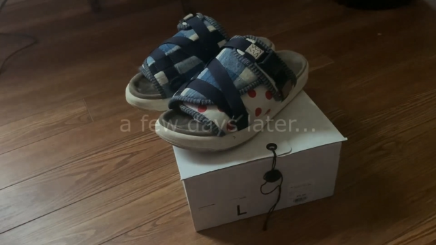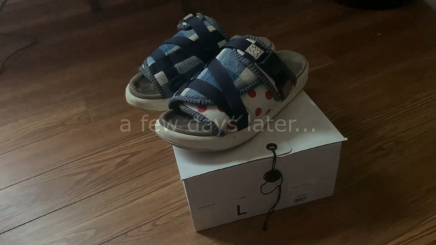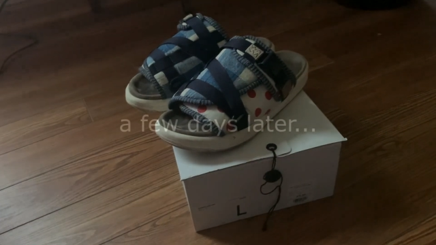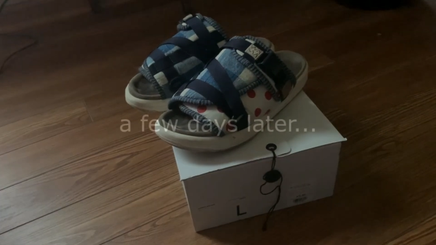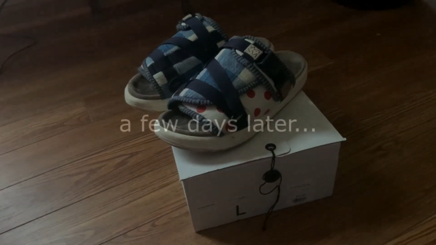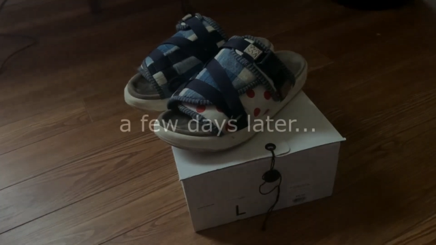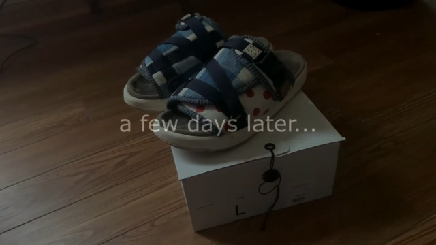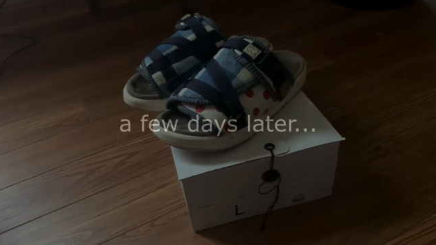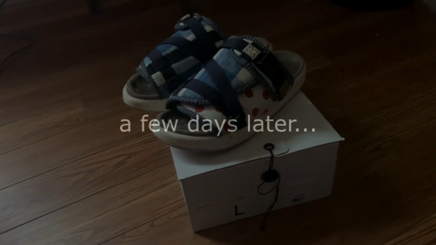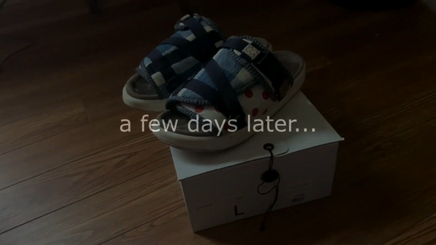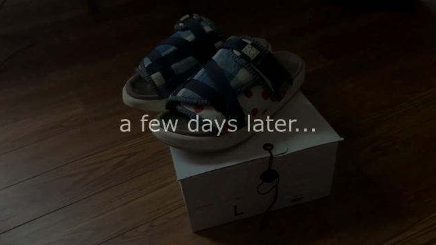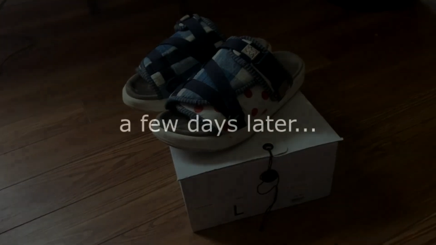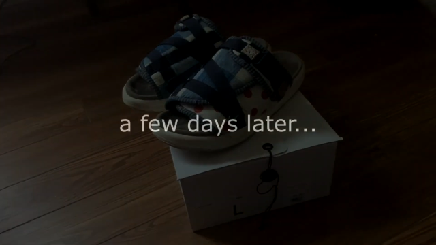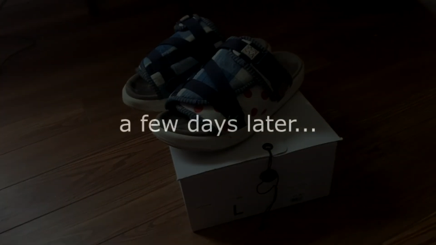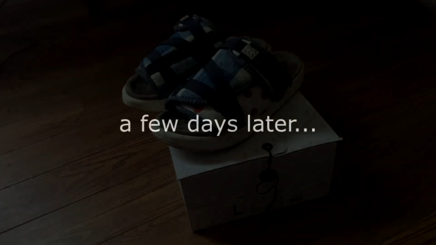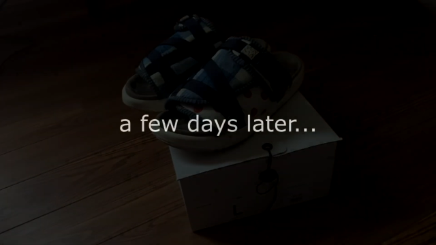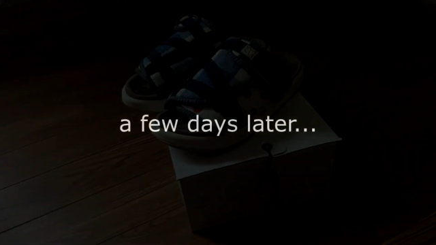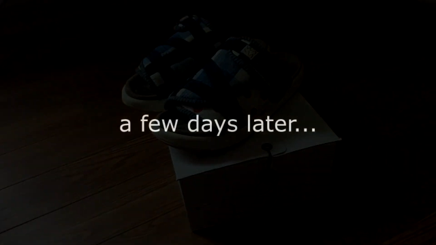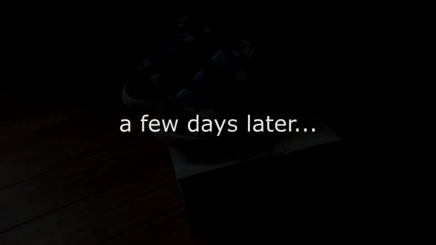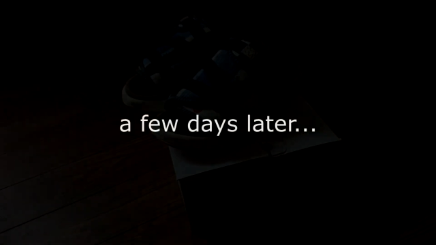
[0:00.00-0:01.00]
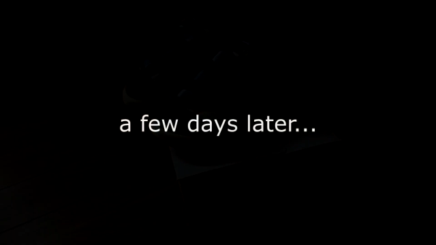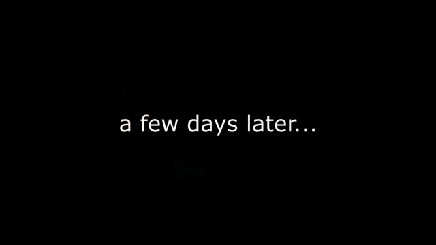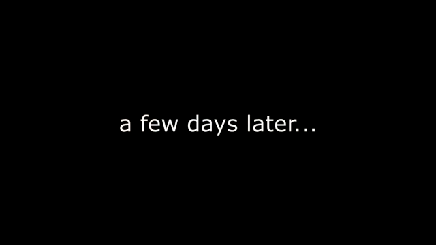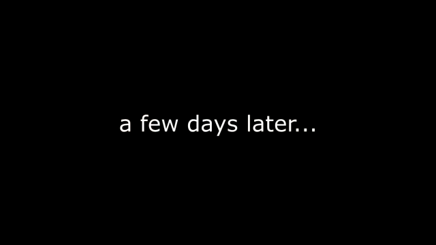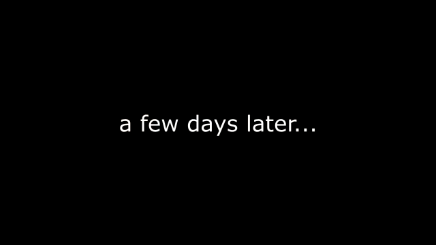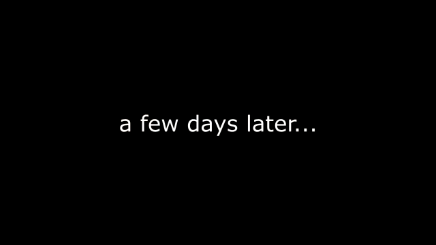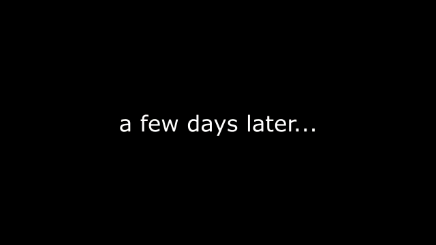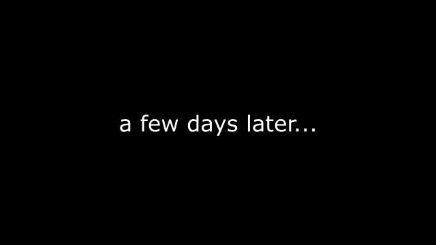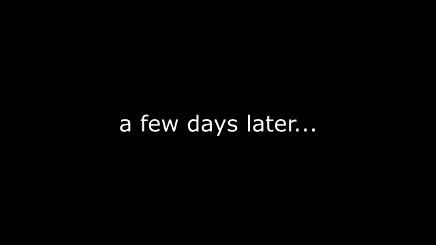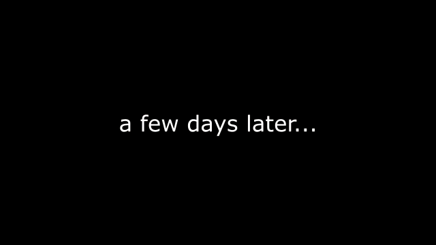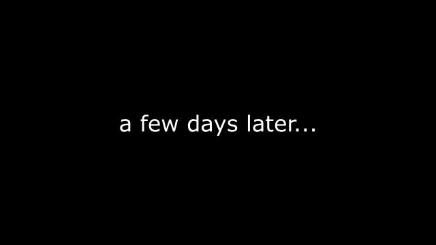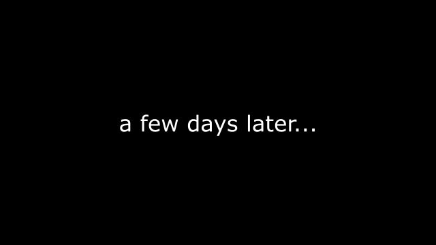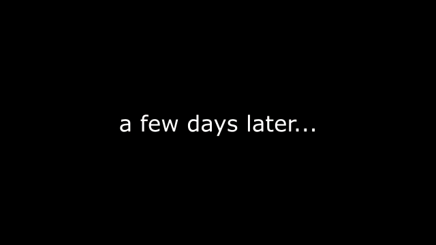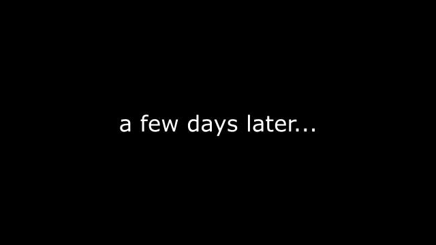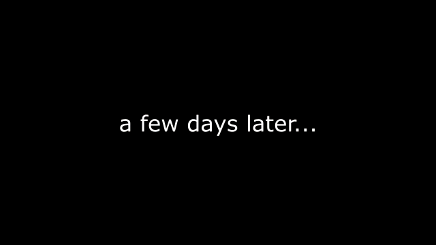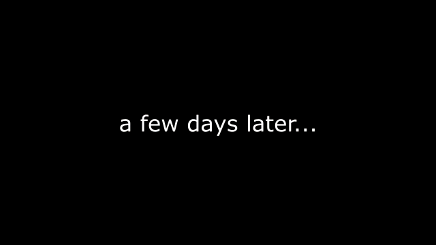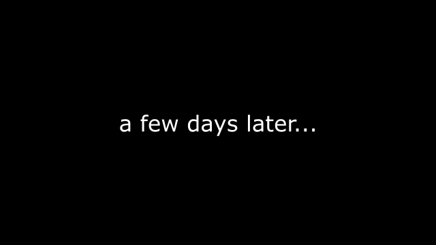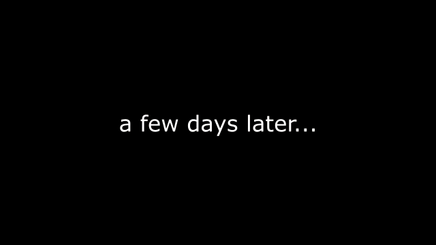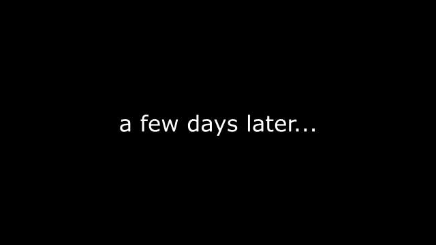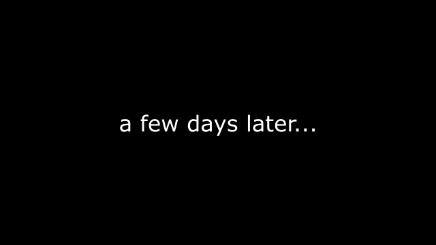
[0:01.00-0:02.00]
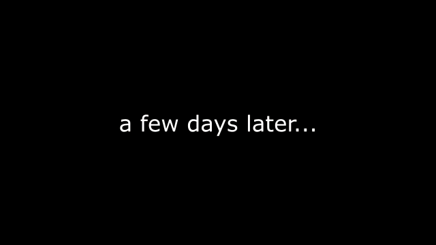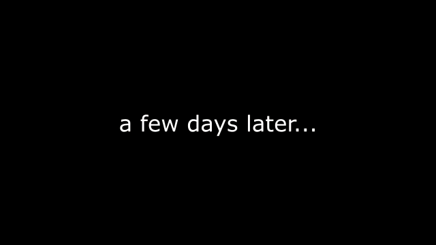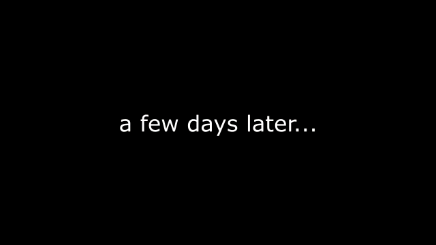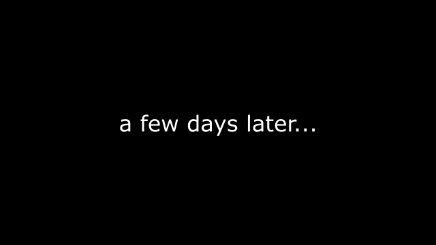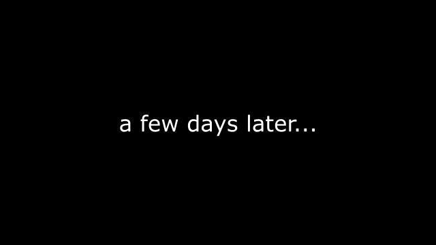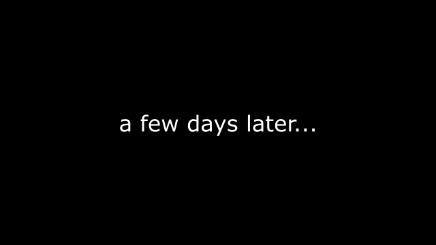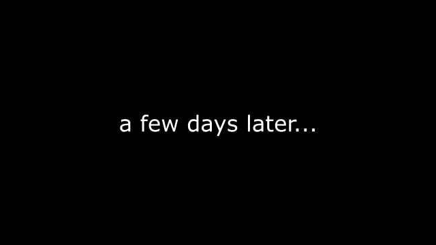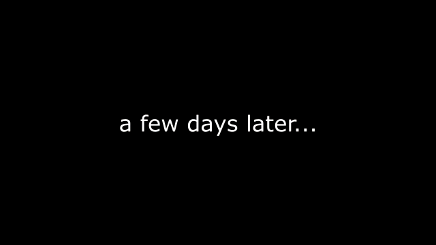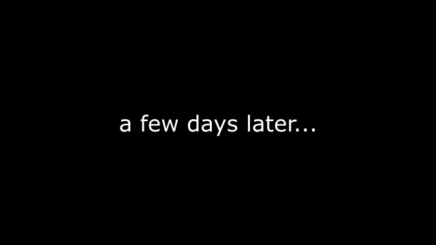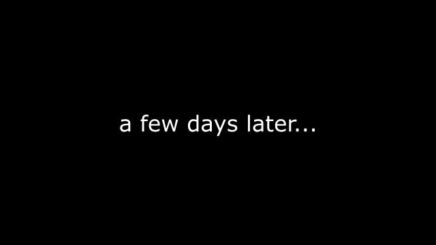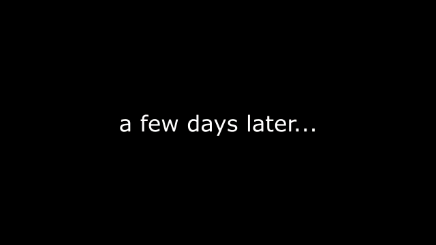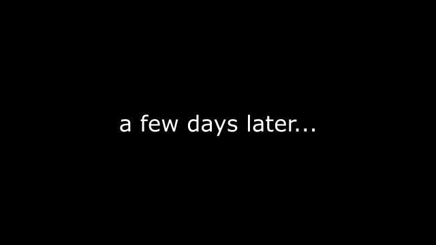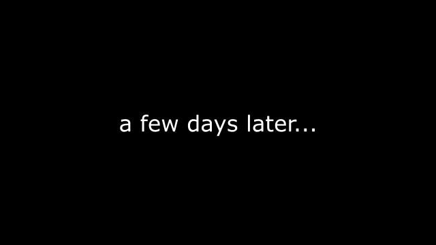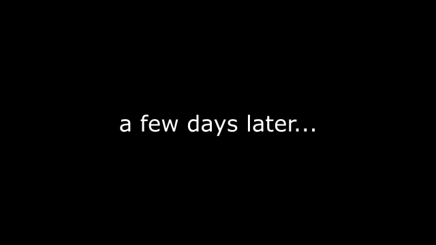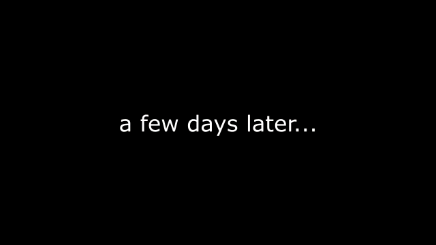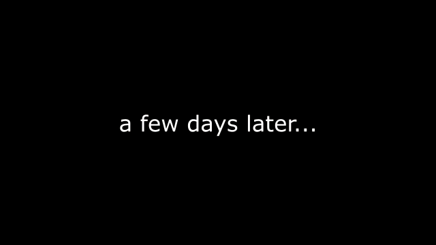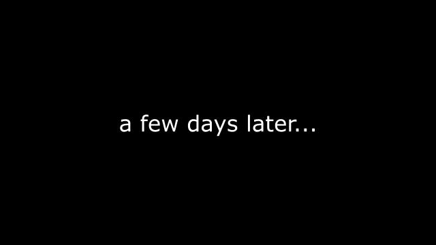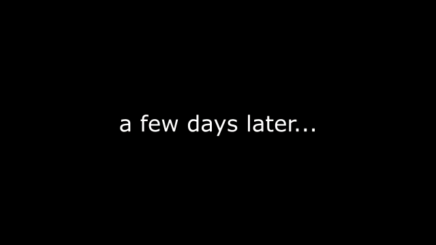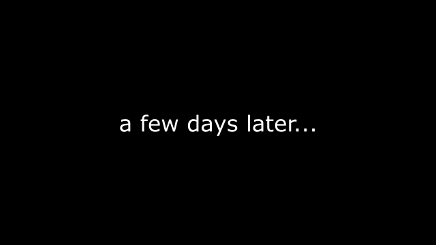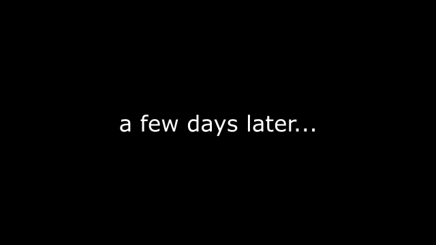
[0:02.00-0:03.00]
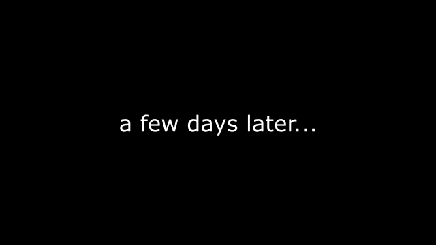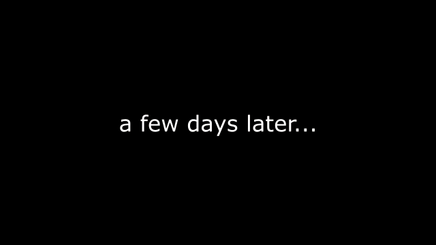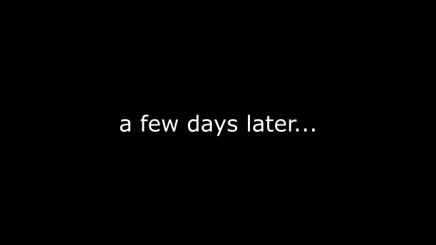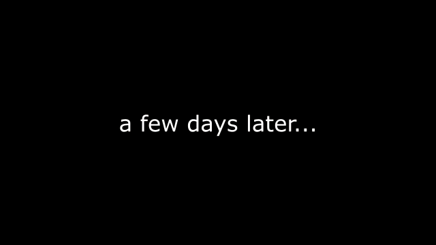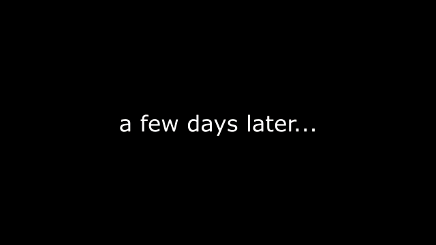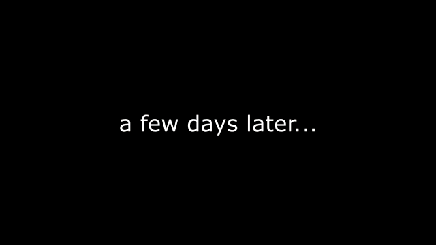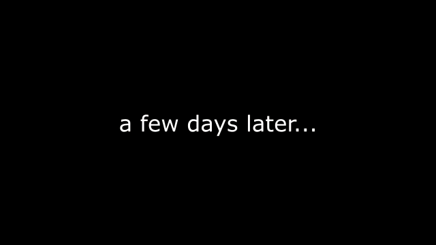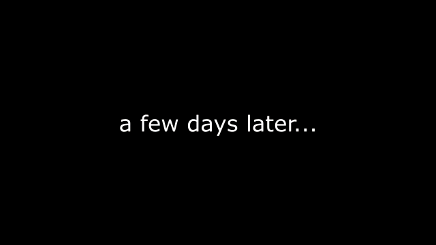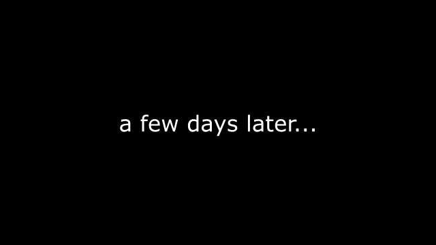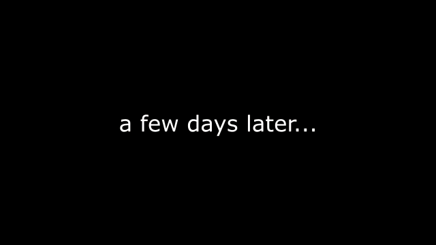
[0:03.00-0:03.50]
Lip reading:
No face is visible, so there are no lips to read.